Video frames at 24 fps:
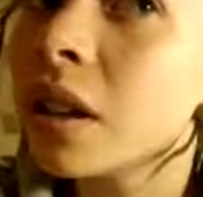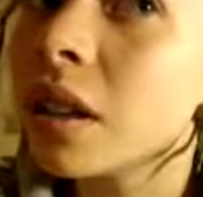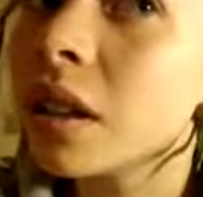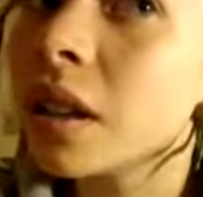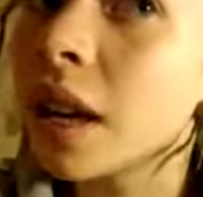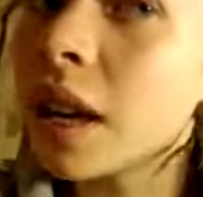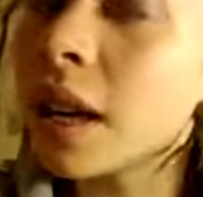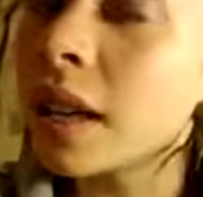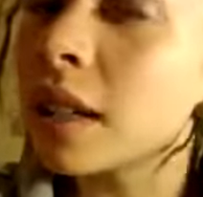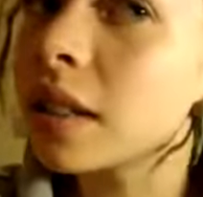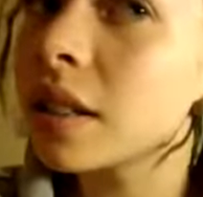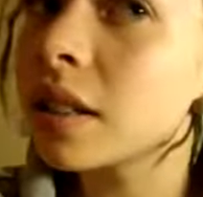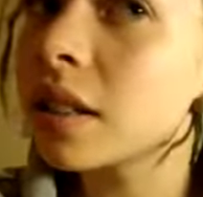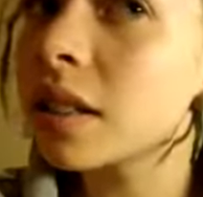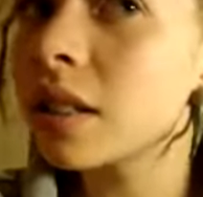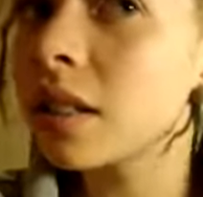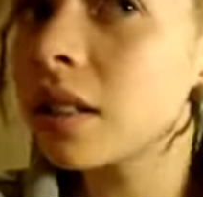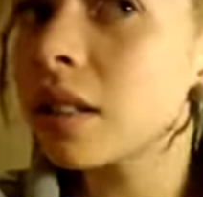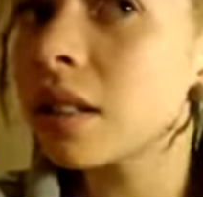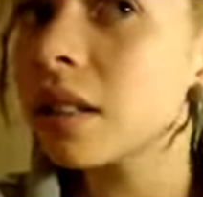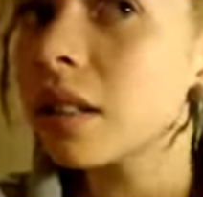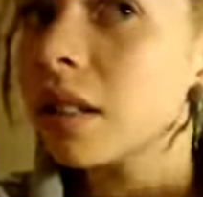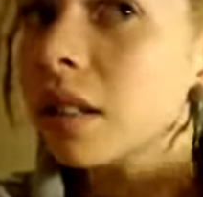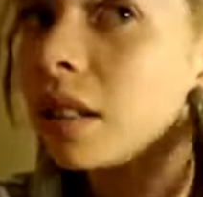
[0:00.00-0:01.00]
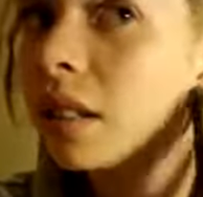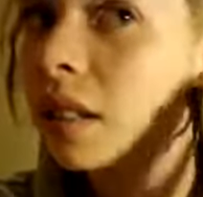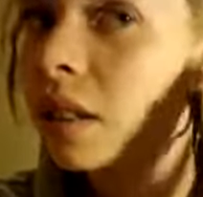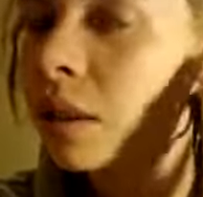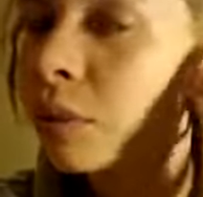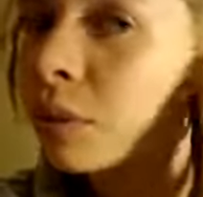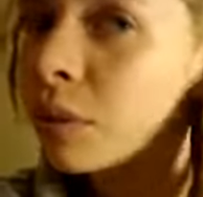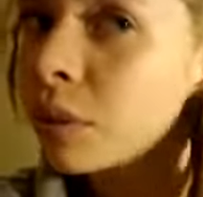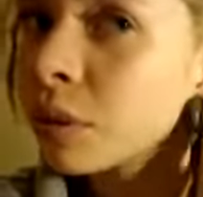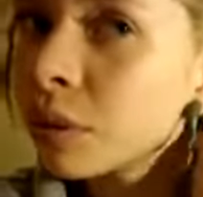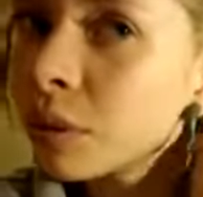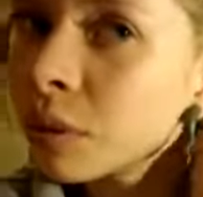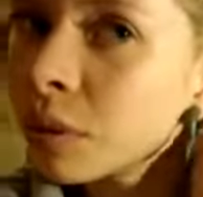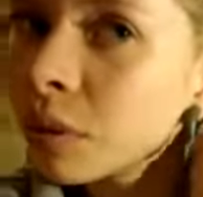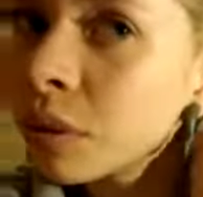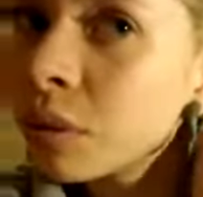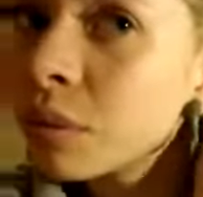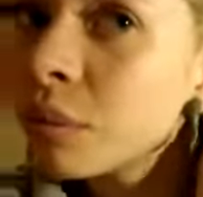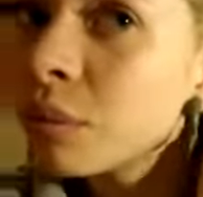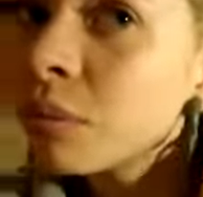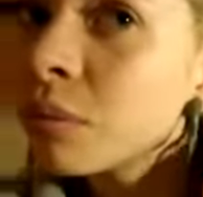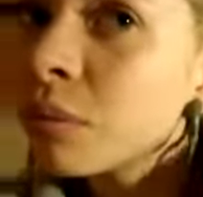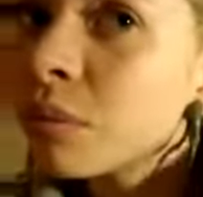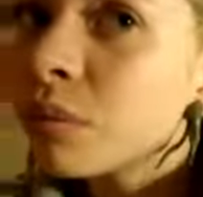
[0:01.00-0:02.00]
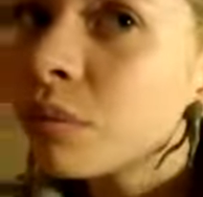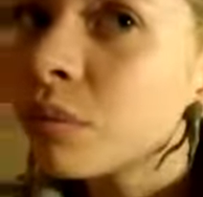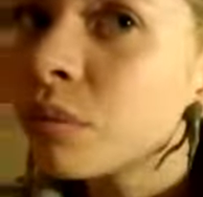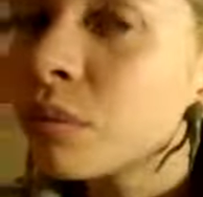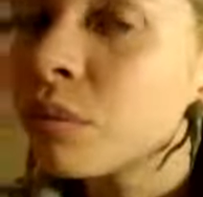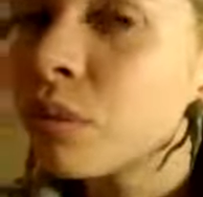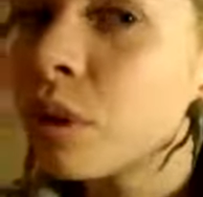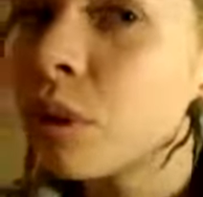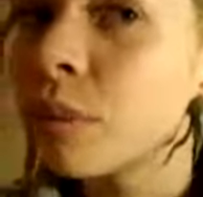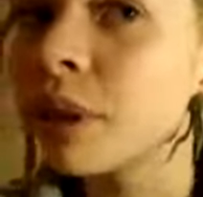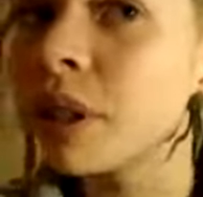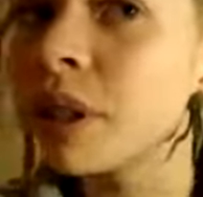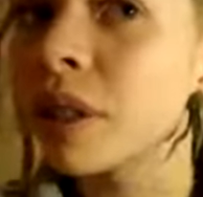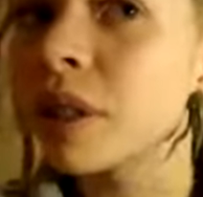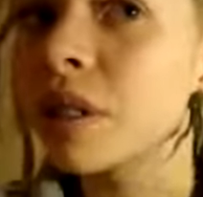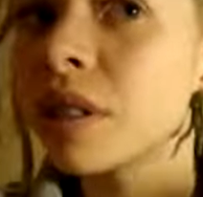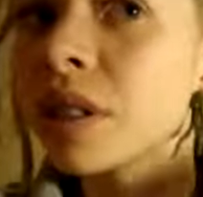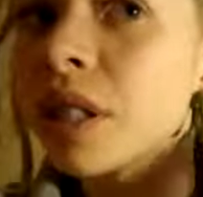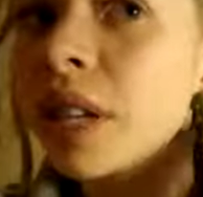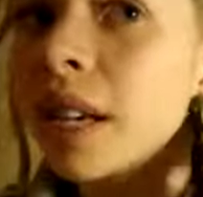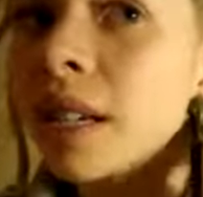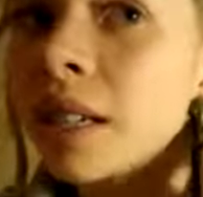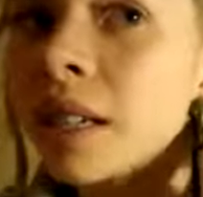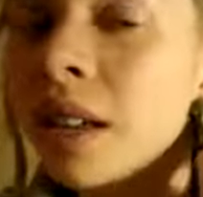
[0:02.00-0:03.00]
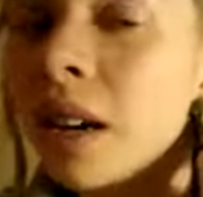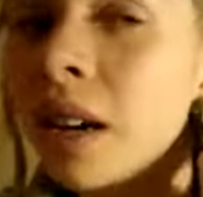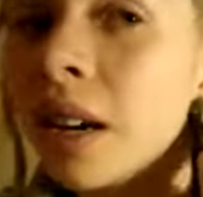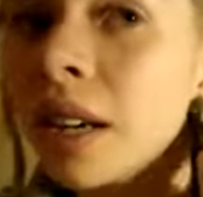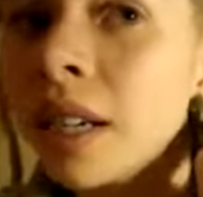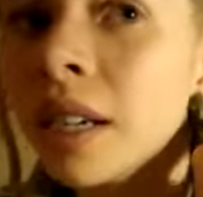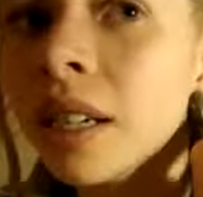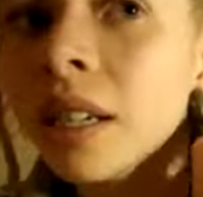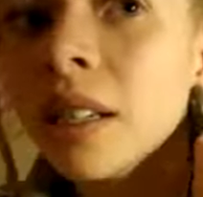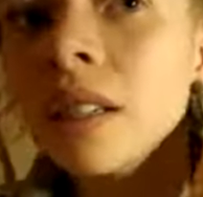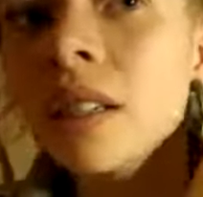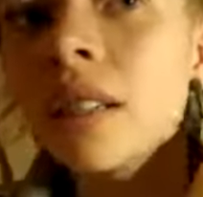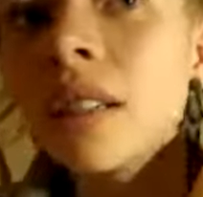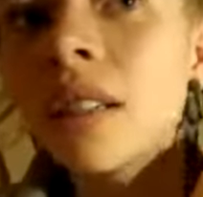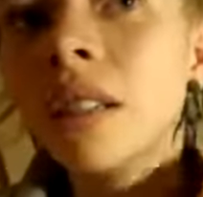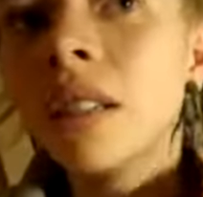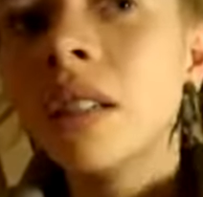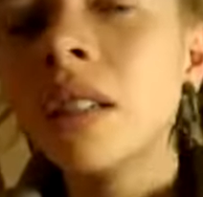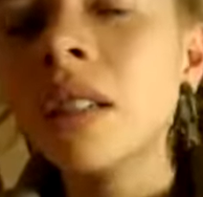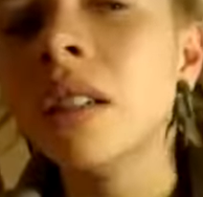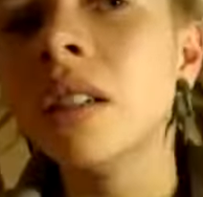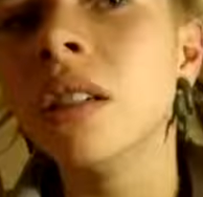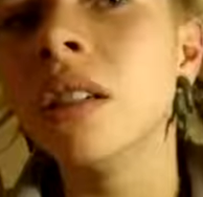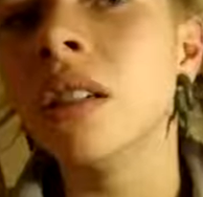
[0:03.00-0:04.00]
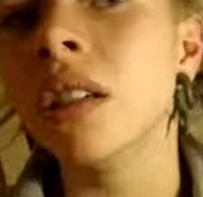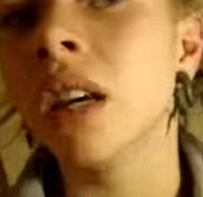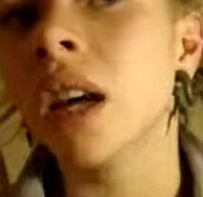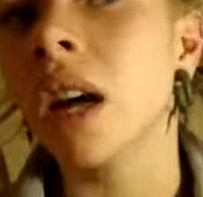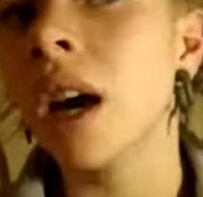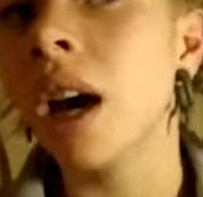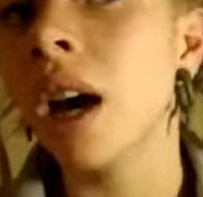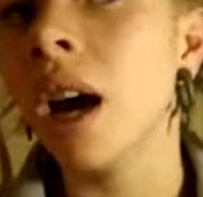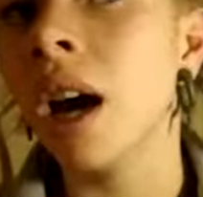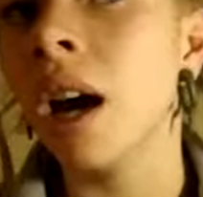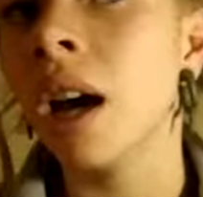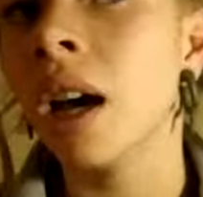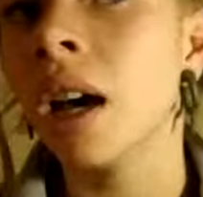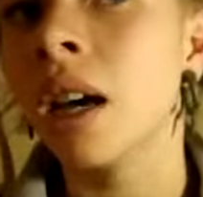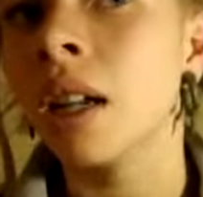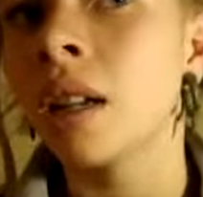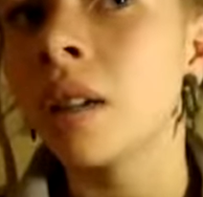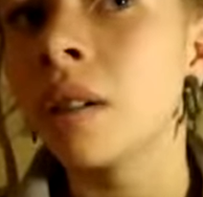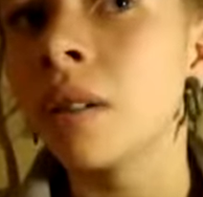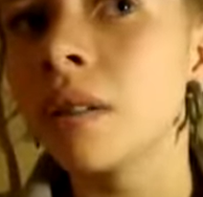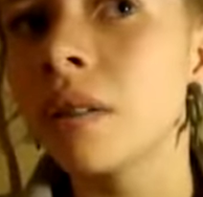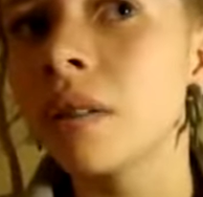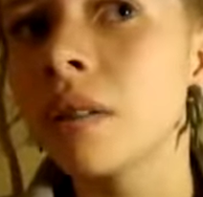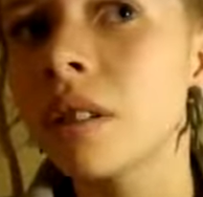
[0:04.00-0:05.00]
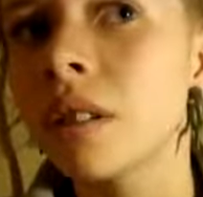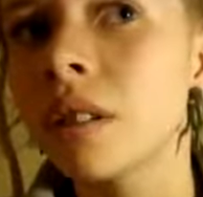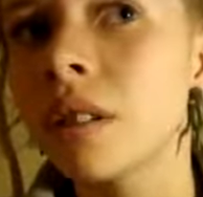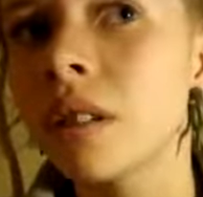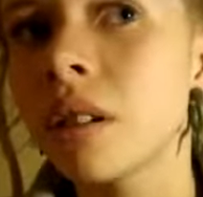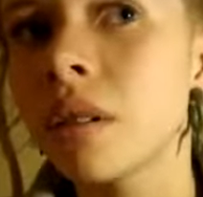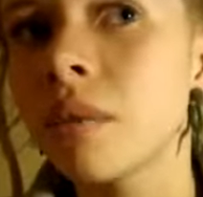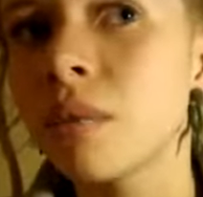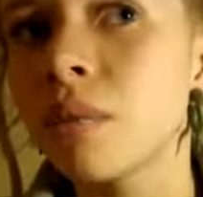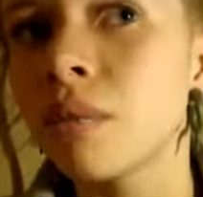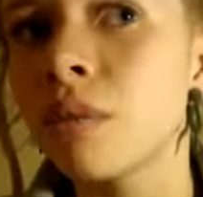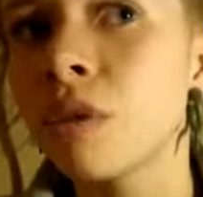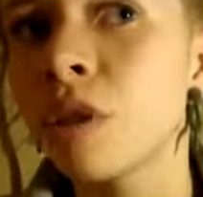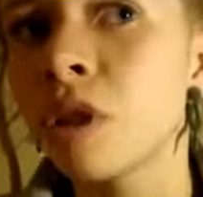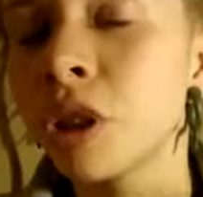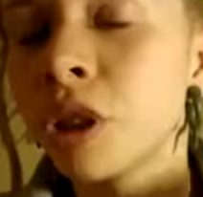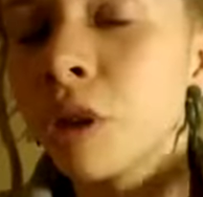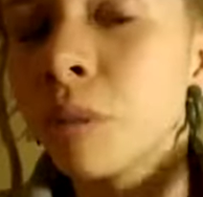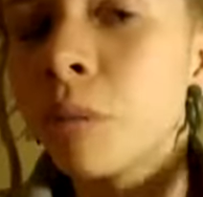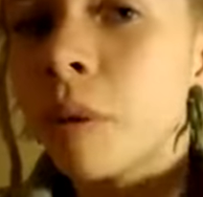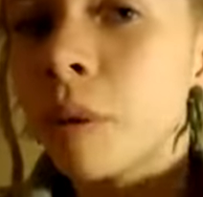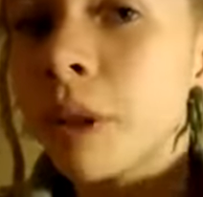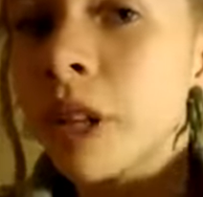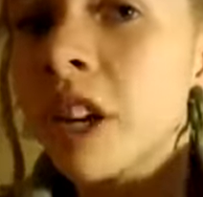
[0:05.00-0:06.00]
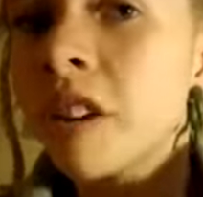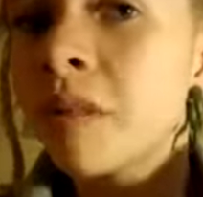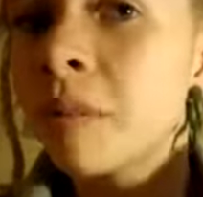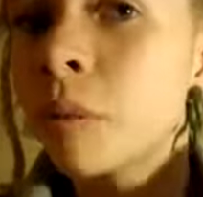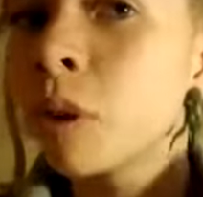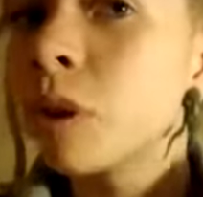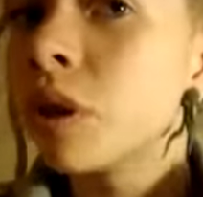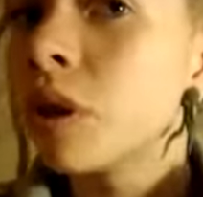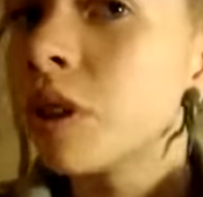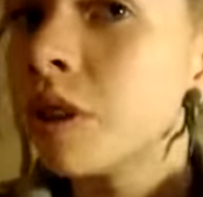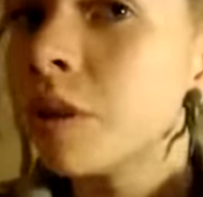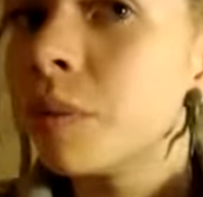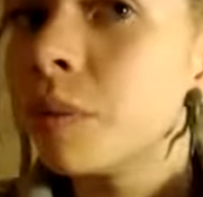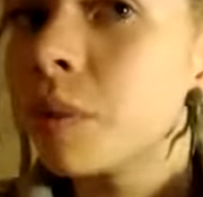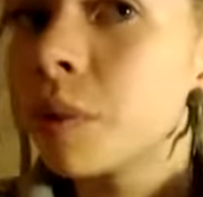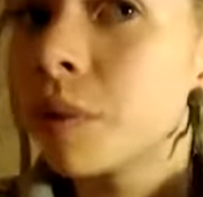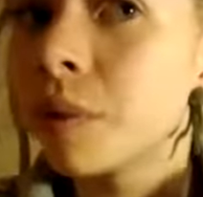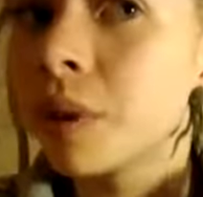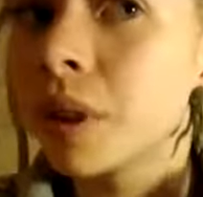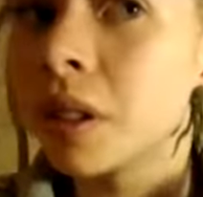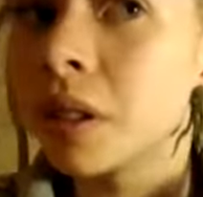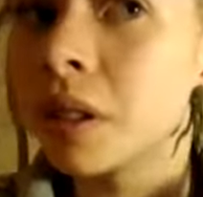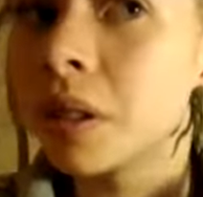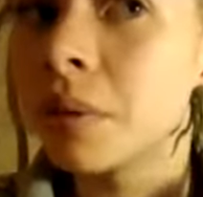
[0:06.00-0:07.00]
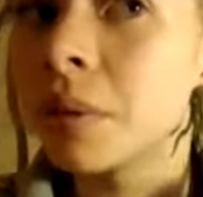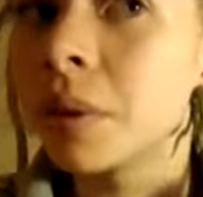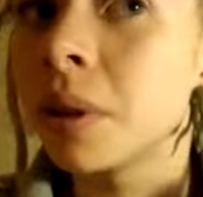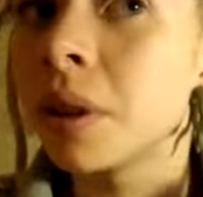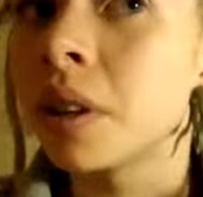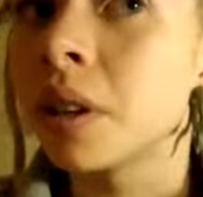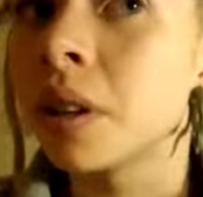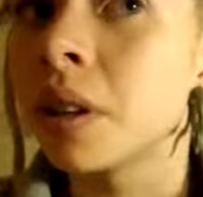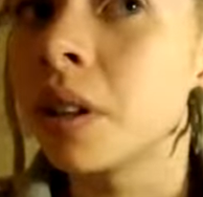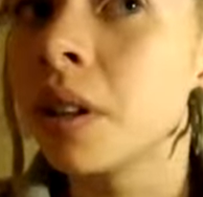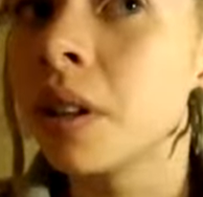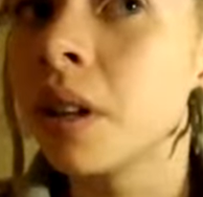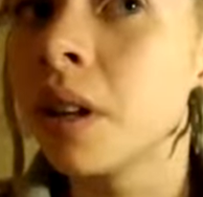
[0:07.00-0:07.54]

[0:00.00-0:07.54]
yeah, it will probably just get tight, and you'll probably have more loops with this one,